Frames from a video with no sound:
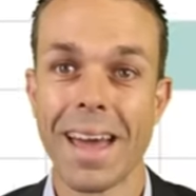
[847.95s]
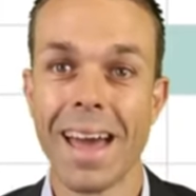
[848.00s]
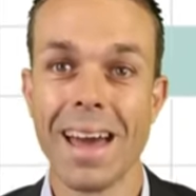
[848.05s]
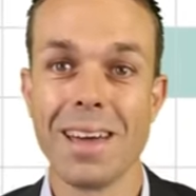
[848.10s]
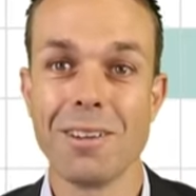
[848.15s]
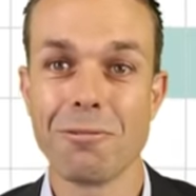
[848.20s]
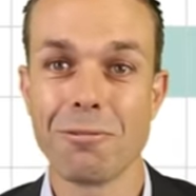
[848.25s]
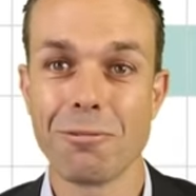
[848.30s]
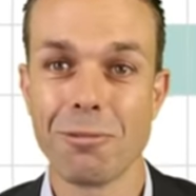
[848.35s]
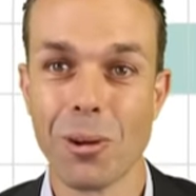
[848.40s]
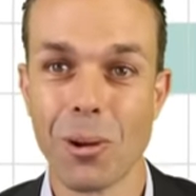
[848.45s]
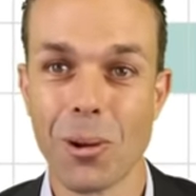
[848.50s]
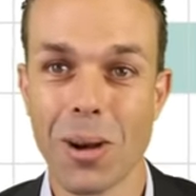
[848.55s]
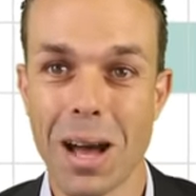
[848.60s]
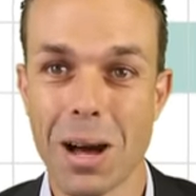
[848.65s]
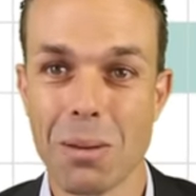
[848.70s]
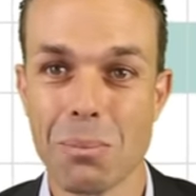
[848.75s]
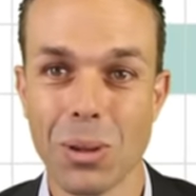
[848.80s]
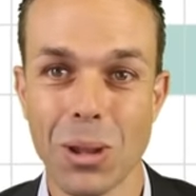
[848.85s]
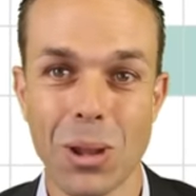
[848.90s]
And for
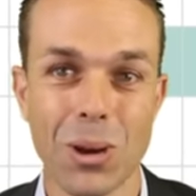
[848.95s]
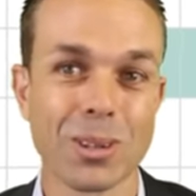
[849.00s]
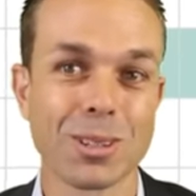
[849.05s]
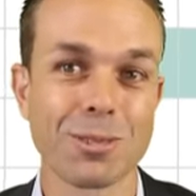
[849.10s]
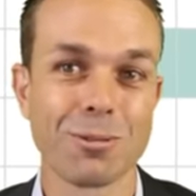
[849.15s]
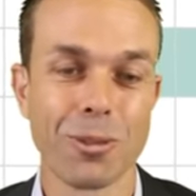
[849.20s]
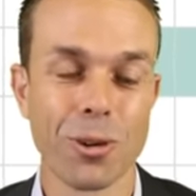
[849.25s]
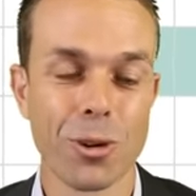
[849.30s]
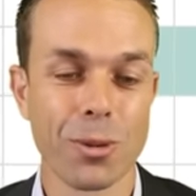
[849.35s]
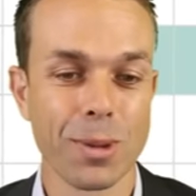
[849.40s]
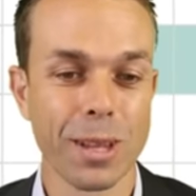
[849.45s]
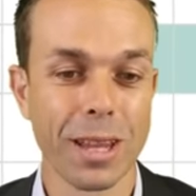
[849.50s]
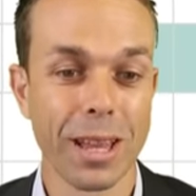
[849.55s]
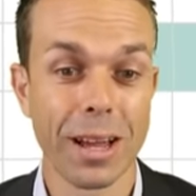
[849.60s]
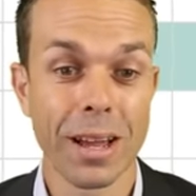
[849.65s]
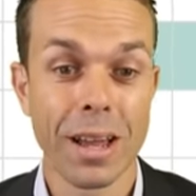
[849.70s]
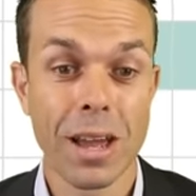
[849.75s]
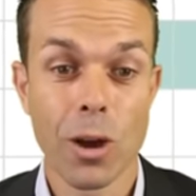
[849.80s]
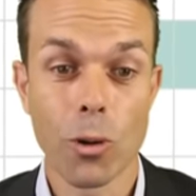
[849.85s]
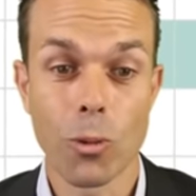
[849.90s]
our blocked
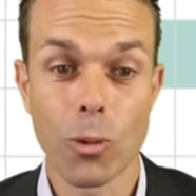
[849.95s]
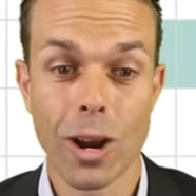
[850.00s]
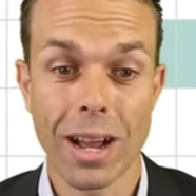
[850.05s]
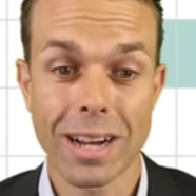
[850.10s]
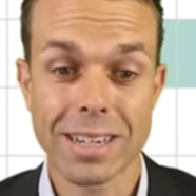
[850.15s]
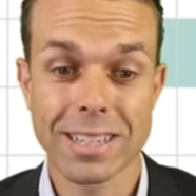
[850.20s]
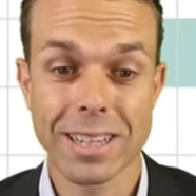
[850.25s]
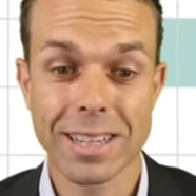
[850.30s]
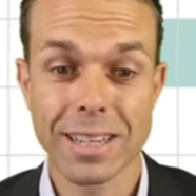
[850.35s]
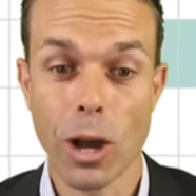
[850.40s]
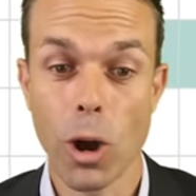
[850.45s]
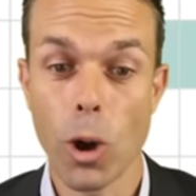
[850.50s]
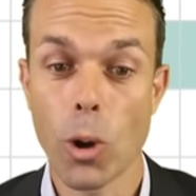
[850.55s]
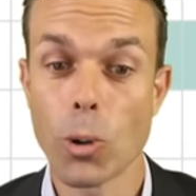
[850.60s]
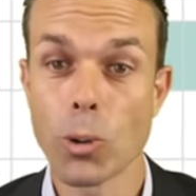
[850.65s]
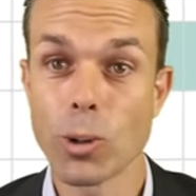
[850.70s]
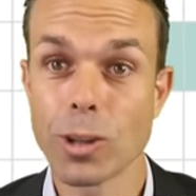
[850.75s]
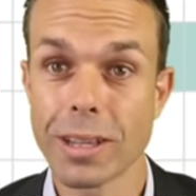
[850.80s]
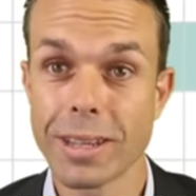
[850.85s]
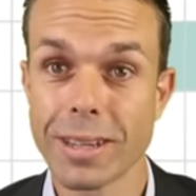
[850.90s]
formula, we're actually
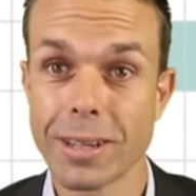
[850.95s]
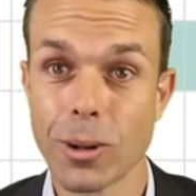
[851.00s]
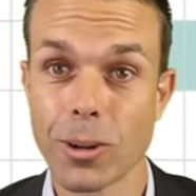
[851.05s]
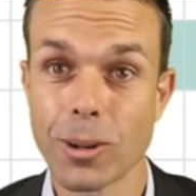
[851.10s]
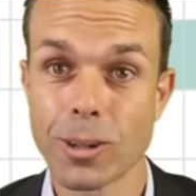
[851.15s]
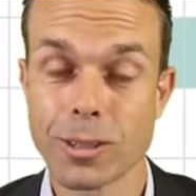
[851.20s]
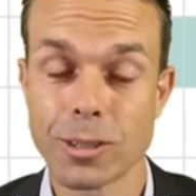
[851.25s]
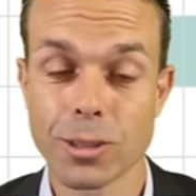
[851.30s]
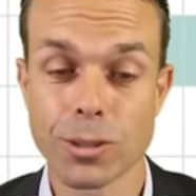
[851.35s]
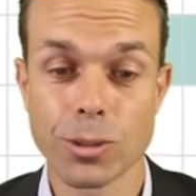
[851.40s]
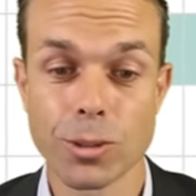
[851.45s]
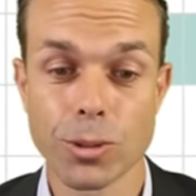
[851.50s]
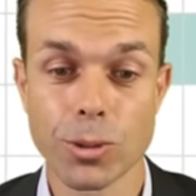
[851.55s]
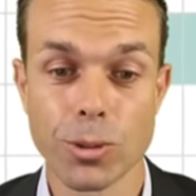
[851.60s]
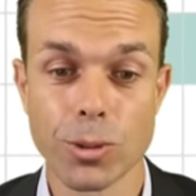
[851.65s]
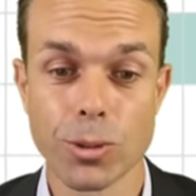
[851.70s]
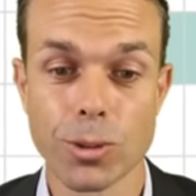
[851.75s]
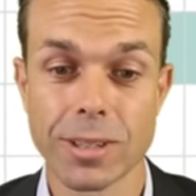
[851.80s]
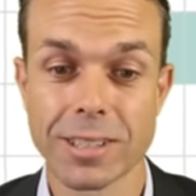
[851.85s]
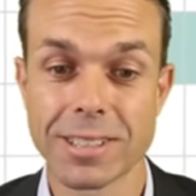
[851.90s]
only going to
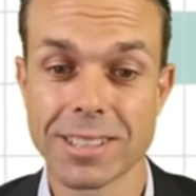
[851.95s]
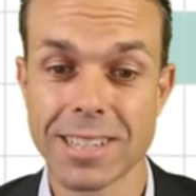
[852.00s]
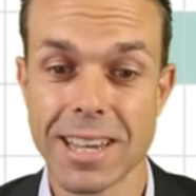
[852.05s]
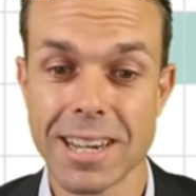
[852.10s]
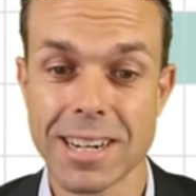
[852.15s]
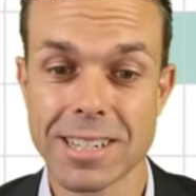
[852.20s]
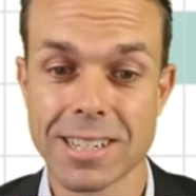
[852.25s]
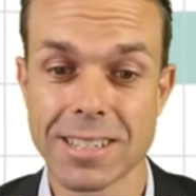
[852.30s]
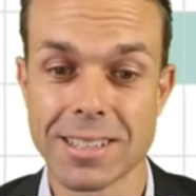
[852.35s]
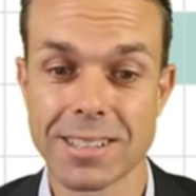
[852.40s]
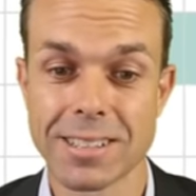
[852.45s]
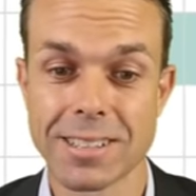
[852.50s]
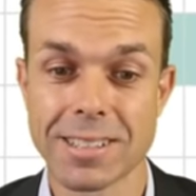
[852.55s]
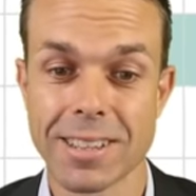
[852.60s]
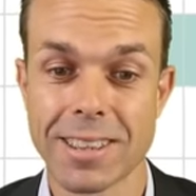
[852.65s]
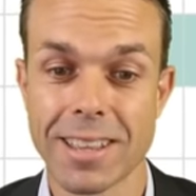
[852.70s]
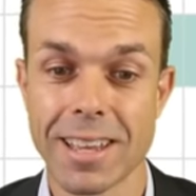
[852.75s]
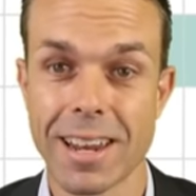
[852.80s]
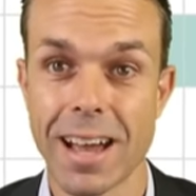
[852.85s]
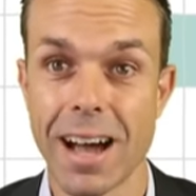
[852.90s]
do the
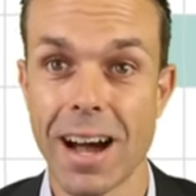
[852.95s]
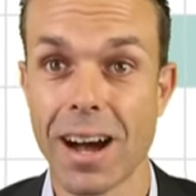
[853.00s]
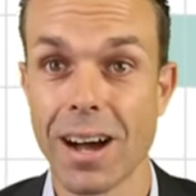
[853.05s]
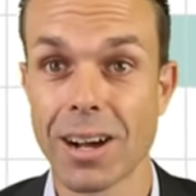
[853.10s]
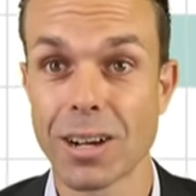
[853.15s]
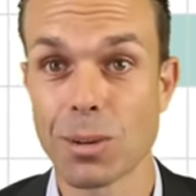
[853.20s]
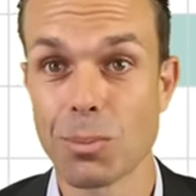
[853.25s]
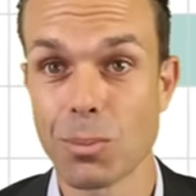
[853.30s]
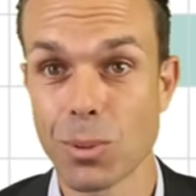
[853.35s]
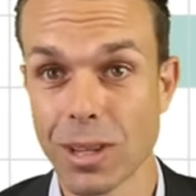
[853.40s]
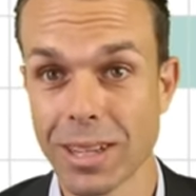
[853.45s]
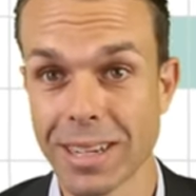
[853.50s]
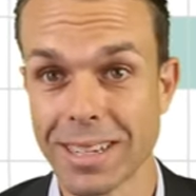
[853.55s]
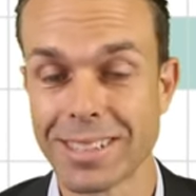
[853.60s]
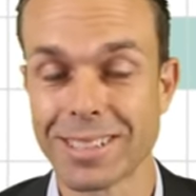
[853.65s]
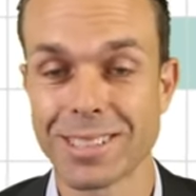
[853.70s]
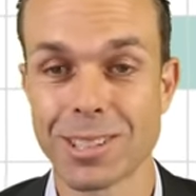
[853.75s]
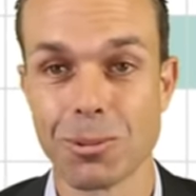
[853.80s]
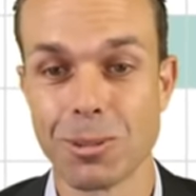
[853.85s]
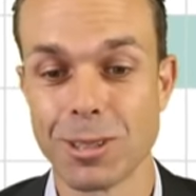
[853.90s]
sections that are
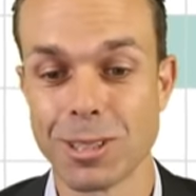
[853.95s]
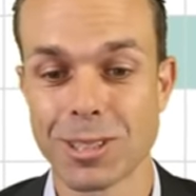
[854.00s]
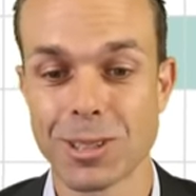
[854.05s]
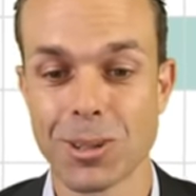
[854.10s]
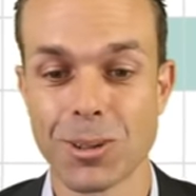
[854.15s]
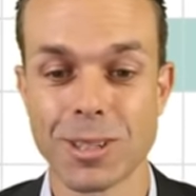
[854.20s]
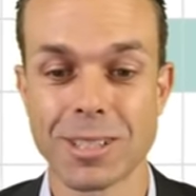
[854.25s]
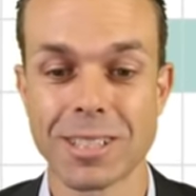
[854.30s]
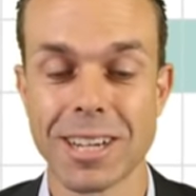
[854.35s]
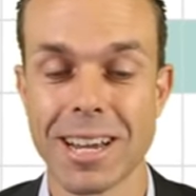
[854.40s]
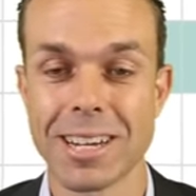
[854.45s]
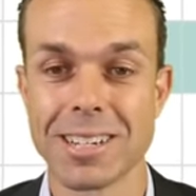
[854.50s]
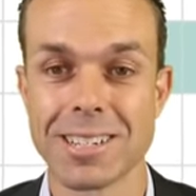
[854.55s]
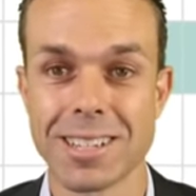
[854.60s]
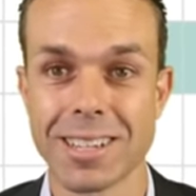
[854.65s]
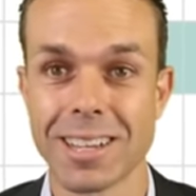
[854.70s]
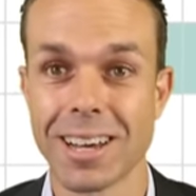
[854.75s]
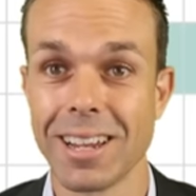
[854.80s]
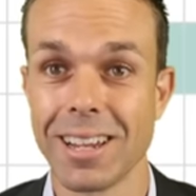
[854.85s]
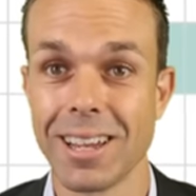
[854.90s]
complete. So we're just going to
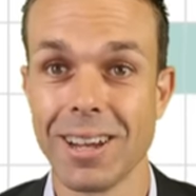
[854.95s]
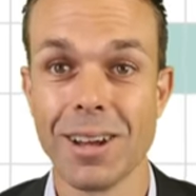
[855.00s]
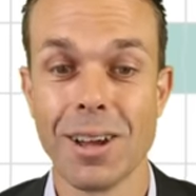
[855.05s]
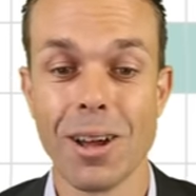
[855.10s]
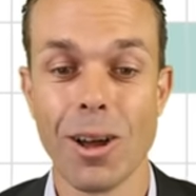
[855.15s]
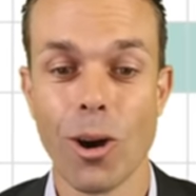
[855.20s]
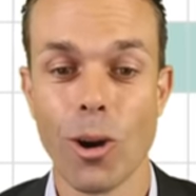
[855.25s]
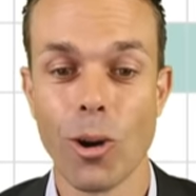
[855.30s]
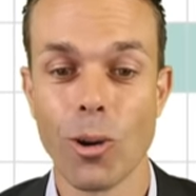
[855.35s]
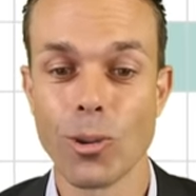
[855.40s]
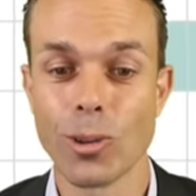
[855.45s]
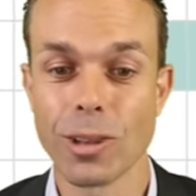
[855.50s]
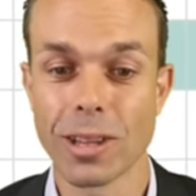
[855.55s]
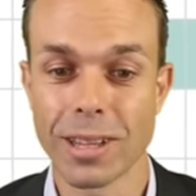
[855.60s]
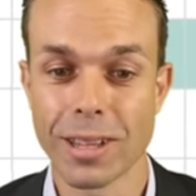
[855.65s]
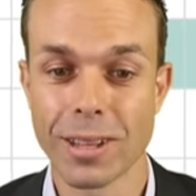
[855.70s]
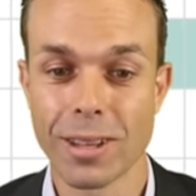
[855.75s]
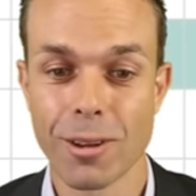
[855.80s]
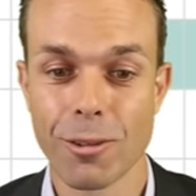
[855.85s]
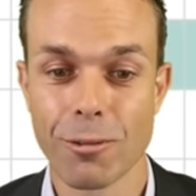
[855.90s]
change the color
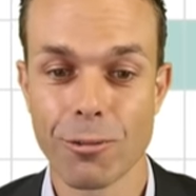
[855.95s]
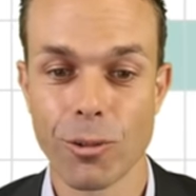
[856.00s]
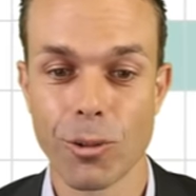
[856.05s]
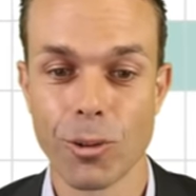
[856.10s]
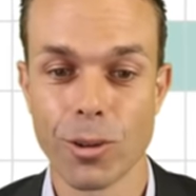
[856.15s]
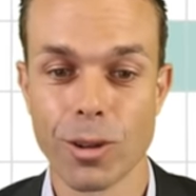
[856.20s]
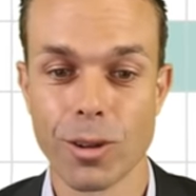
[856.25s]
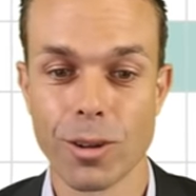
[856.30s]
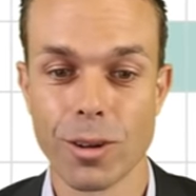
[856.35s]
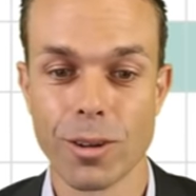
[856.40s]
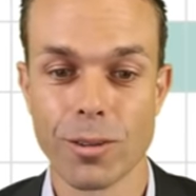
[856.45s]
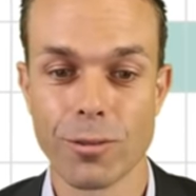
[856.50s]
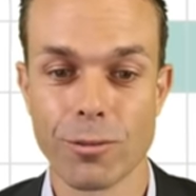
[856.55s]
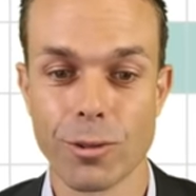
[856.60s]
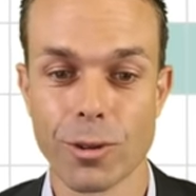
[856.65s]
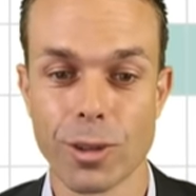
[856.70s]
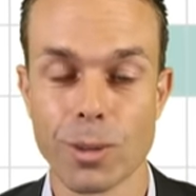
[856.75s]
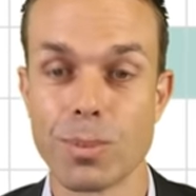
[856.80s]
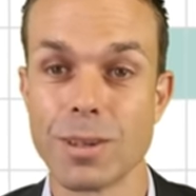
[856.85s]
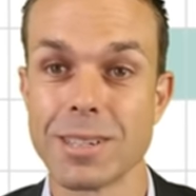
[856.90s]
only for
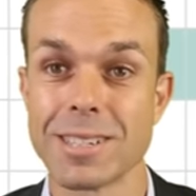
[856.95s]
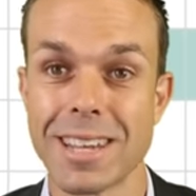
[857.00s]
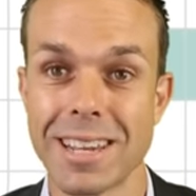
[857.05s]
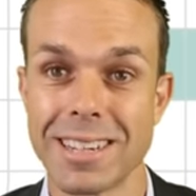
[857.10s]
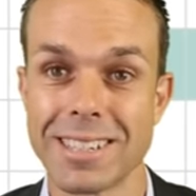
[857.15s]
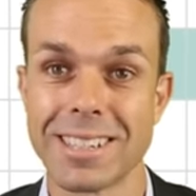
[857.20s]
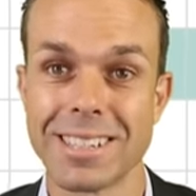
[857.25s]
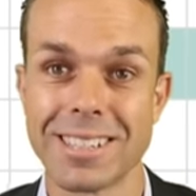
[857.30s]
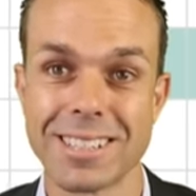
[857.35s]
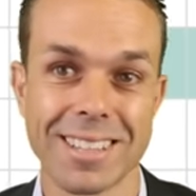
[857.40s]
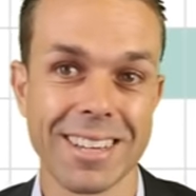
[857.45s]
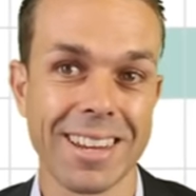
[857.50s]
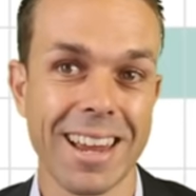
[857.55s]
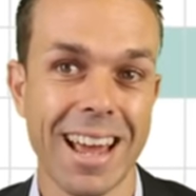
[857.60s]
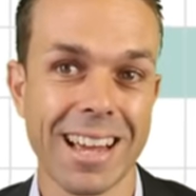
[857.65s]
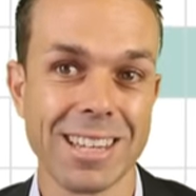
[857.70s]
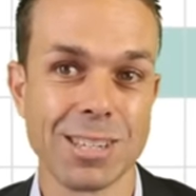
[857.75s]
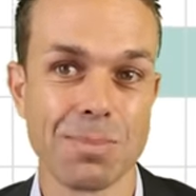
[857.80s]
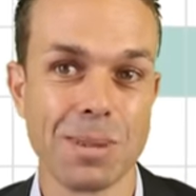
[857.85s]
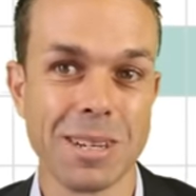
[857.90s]
the percentage that
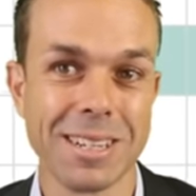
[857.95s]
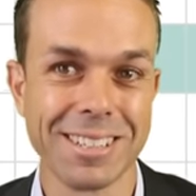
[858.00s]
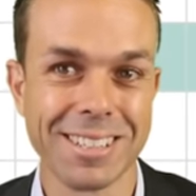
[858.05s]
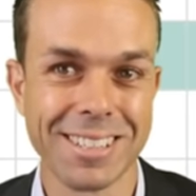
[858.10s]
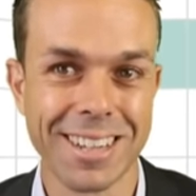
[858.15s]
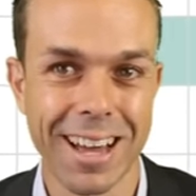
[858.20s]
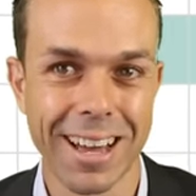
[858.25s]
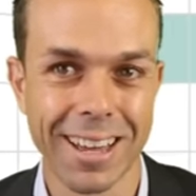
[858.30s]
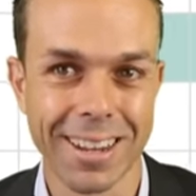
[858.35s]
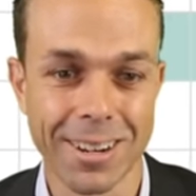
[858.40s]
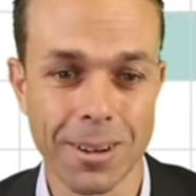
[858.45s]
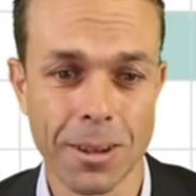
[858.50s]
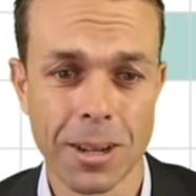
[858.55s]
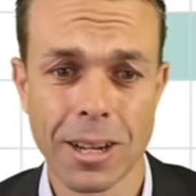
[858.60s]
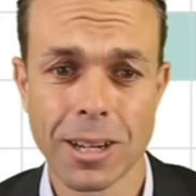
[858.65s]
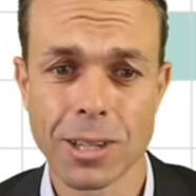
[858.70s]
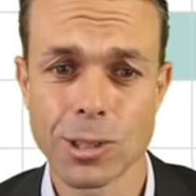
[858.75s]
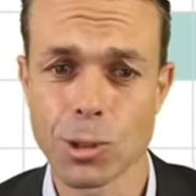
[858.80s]
has been done.